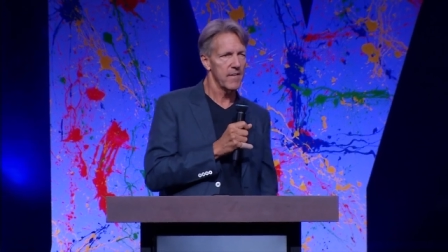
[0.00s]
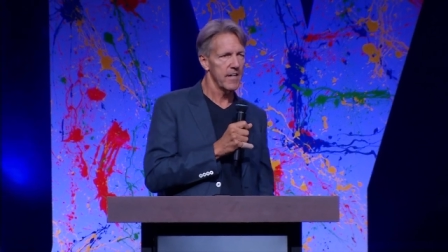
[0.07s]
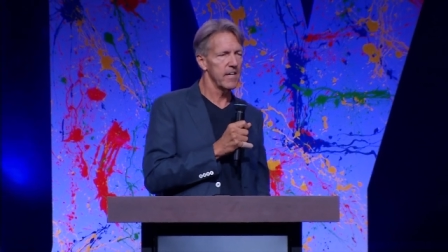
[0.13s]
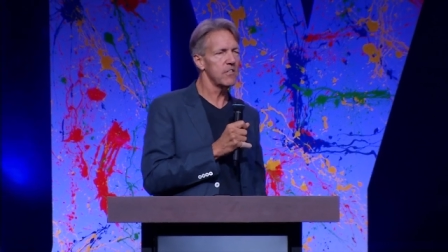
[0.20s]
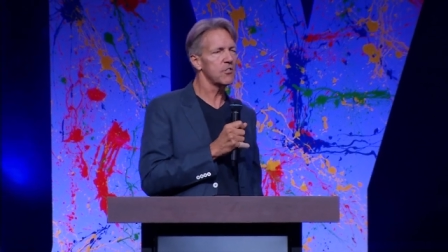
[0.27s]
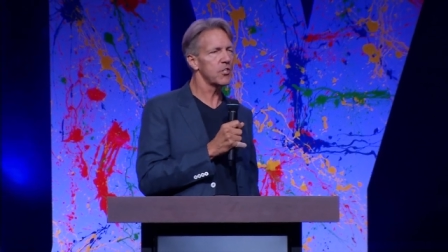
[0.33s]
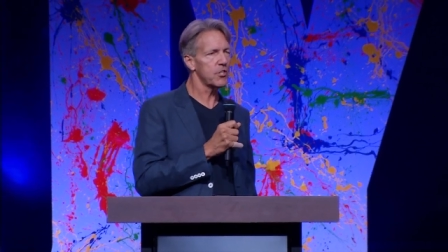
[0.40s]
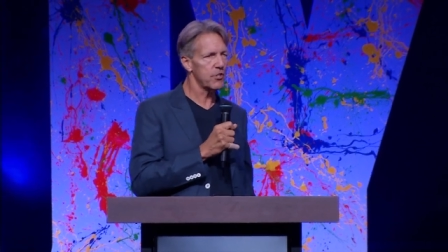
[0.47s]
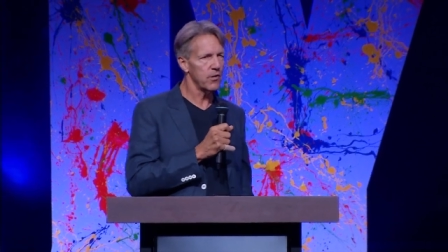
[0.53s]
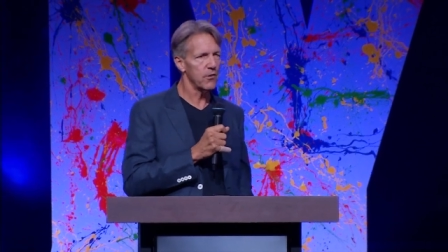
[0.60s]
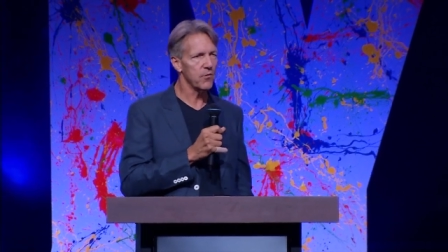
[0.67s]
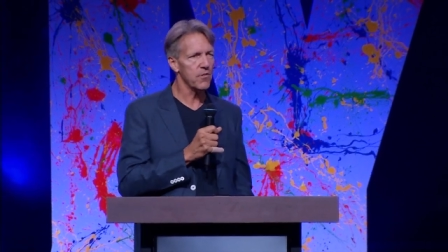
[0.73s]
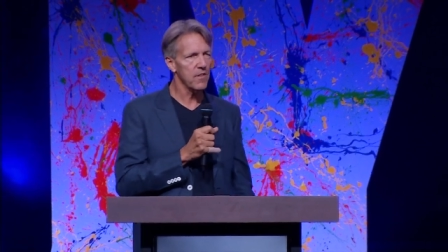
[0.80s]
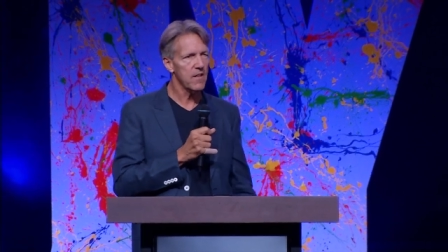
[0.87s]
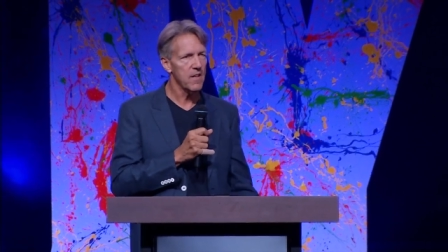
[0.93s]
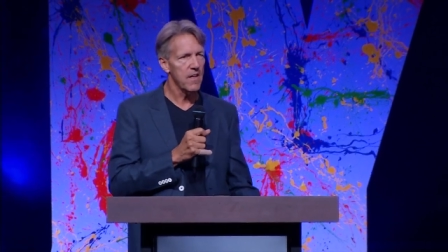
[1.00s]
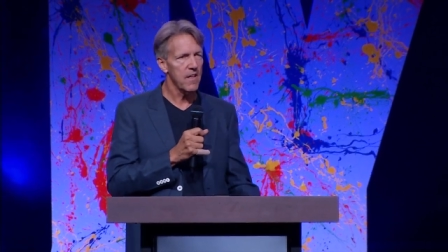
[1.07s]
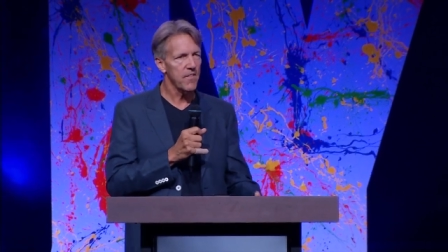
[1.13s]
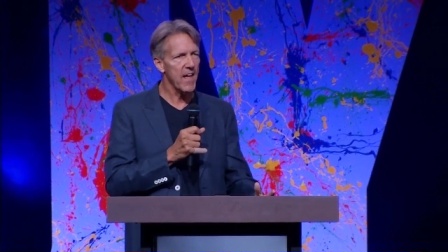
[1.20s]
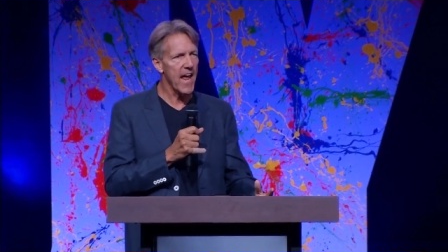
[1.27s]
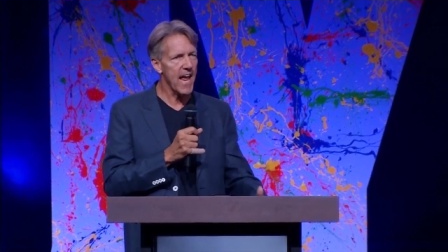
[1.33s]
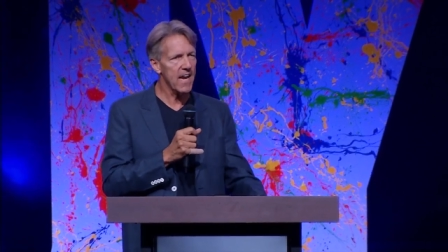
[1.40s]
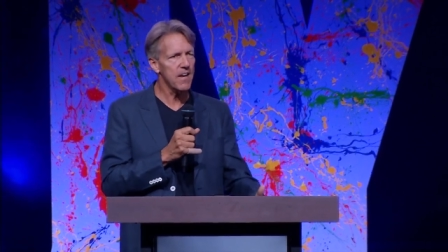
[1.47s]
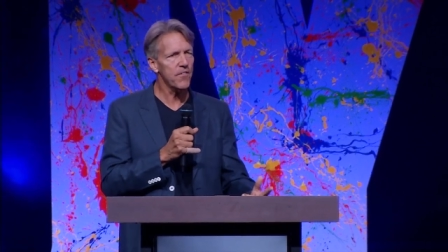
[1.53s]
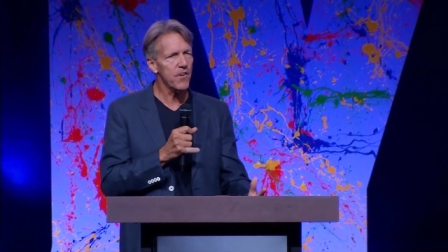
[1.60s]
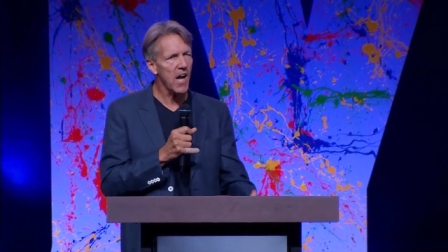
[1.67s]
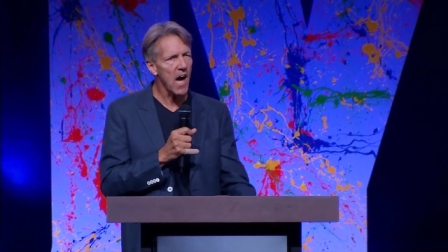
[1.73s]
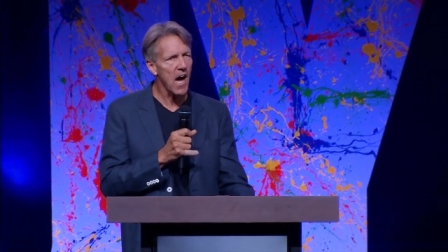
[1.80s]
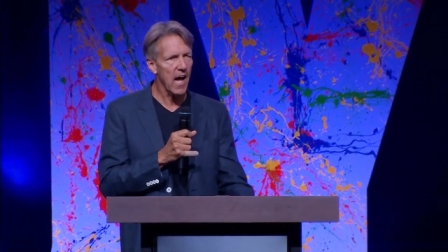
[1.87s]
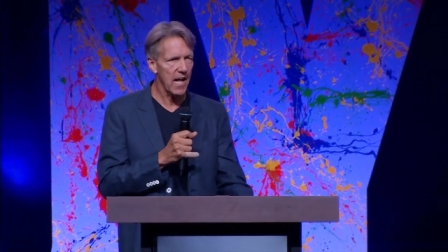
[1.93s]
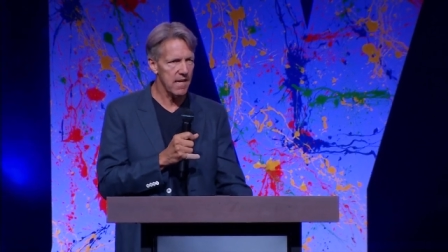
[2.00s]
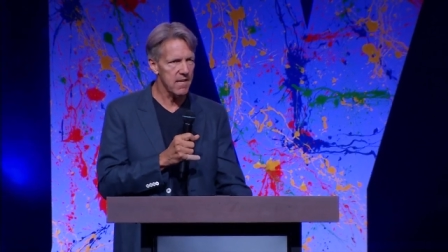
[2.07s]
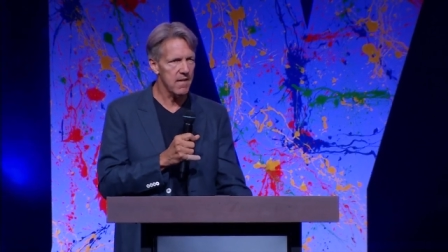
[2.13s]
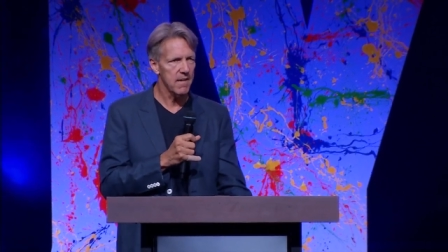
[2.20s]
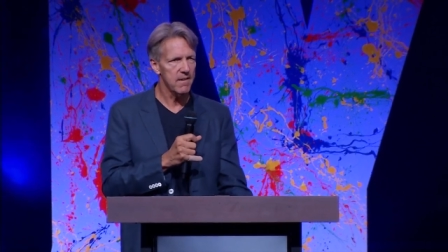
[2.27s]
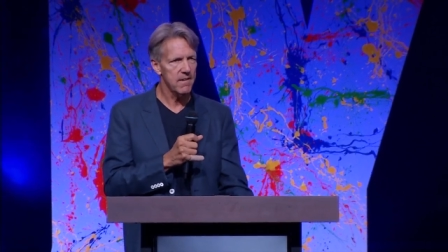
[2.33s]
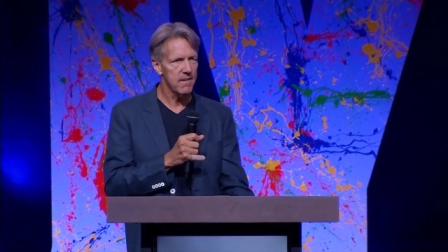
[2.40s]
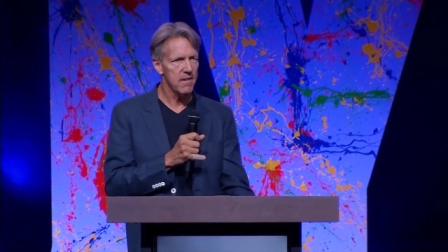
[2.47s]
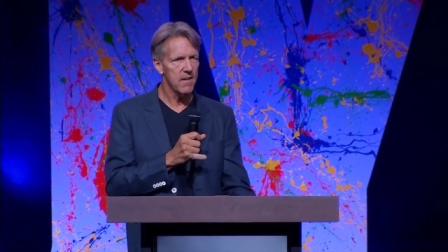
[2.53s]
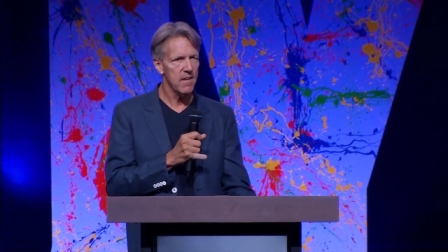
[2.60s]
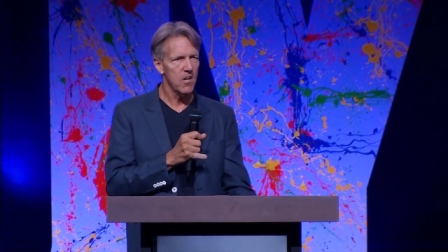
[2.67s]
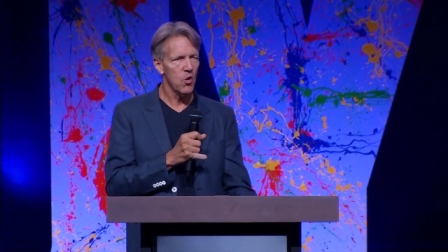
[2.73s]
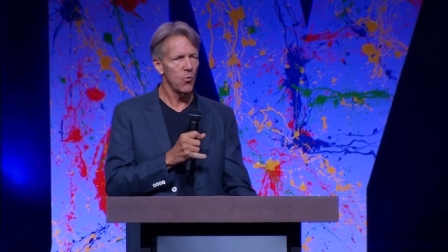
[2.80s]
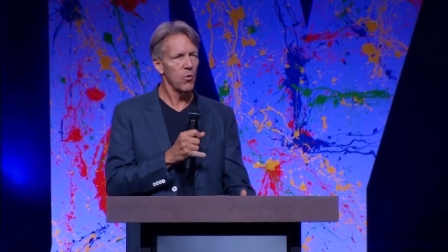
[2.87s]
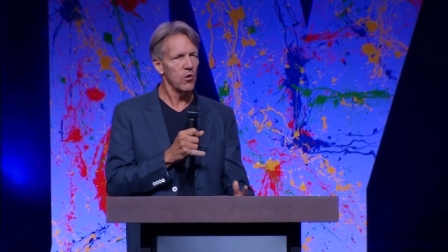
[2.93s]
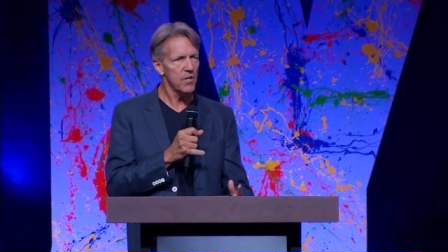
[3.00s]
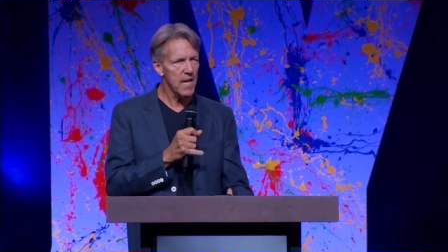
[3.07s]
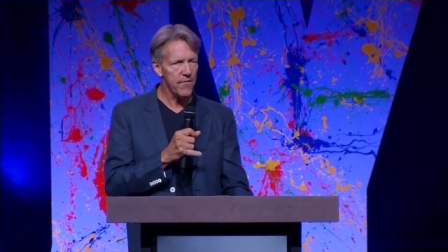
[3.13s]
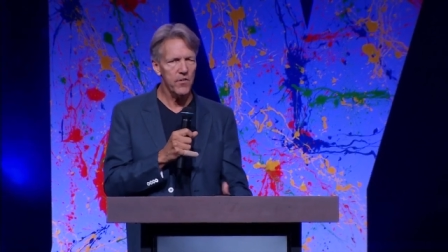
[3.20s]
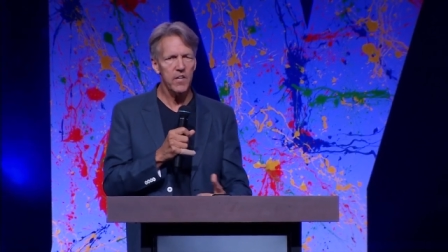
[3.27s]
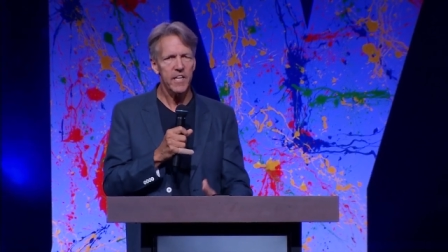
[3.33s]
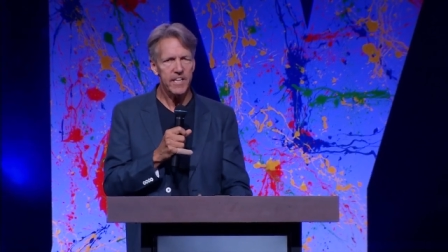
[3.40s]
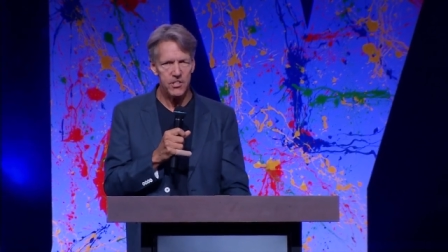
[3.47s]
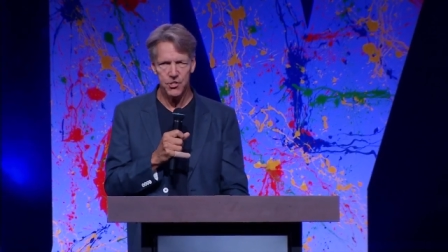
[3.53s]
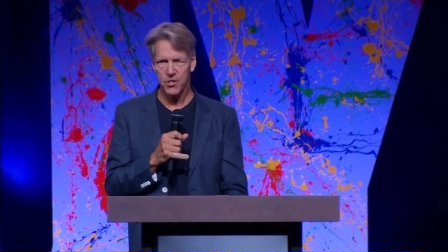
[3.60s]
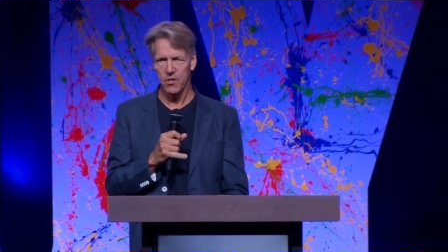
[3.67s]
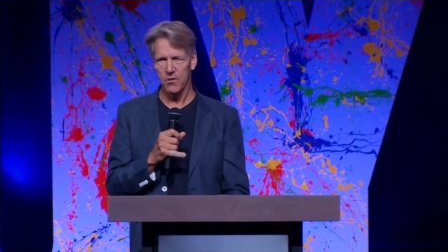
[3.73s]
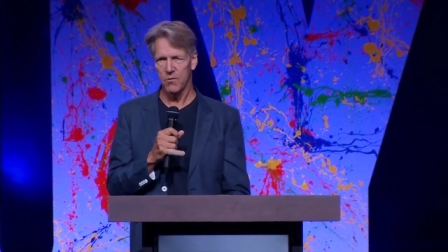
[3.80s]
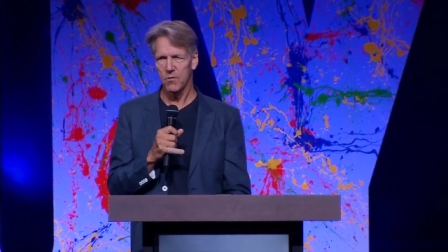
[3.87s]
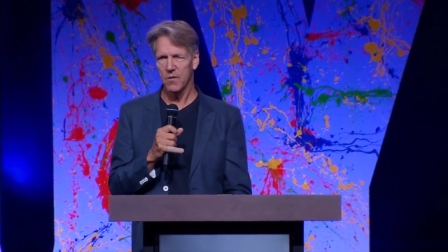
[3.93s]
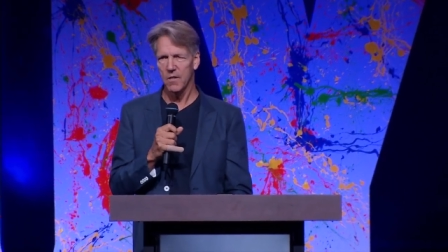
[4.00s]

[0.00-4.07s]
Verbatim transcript: Here's the truth the hand of God will never lead you